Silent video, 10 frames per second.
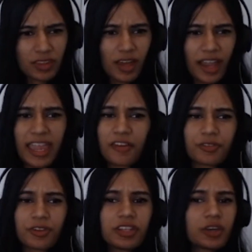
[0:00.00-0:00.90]
I can't
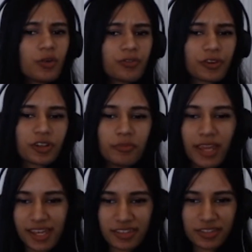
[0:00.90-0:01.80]
really go for
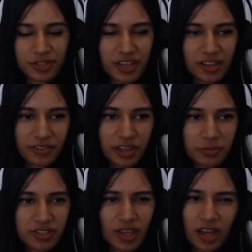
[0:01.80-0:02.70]
making those kind of
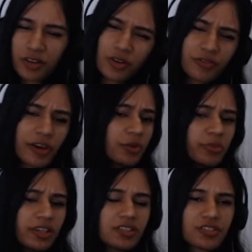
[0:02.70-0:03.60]
games. I don't know if I would
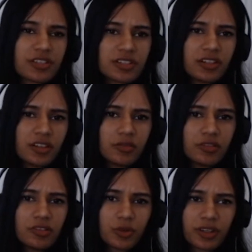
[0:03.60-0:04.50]
be interested in
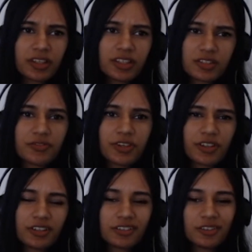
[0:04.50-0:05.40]
doing it. It's
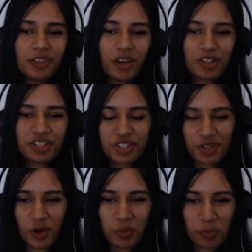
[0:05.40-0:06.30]
very large
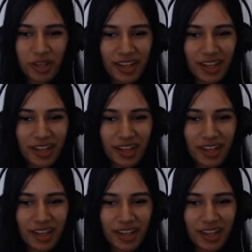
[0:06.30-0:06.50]
scope,